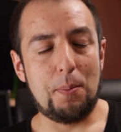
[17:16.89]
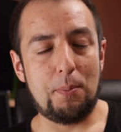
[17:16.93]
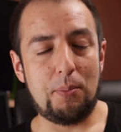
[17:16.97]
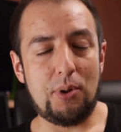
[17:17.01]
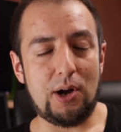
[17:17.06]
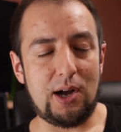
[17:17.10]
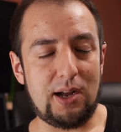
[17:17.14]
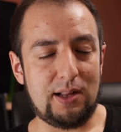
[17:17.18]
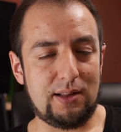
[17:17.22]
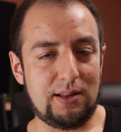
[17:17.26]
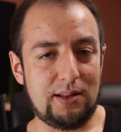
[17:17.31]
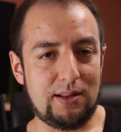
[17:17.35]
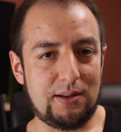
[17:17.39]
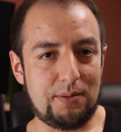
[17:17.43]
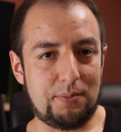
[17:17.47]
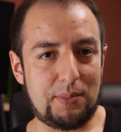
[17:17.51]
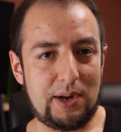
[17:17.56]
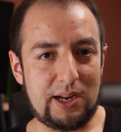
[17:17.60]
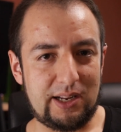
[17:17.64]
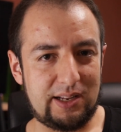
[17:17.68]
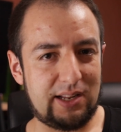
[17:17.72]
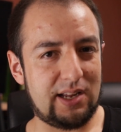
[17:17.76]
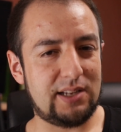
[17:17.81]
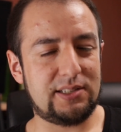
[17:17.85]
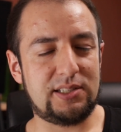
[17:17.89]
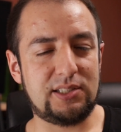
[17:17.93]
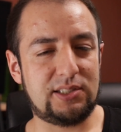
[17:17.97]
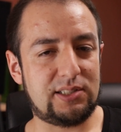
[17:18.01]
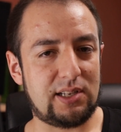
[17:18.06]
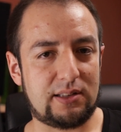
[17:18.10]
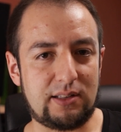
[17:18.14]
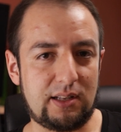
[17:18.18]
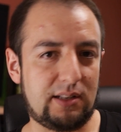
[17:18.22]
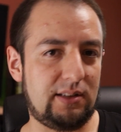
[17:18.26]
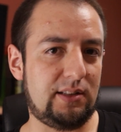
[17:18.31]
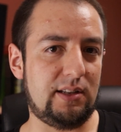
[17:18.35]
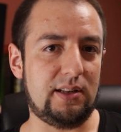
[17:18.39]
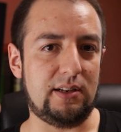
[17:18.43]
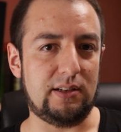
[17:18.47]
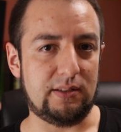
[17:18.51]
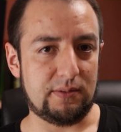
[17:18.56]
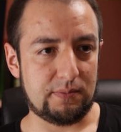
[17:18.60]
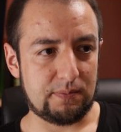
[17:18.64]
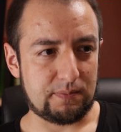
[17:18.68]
But my guess is that they didn't.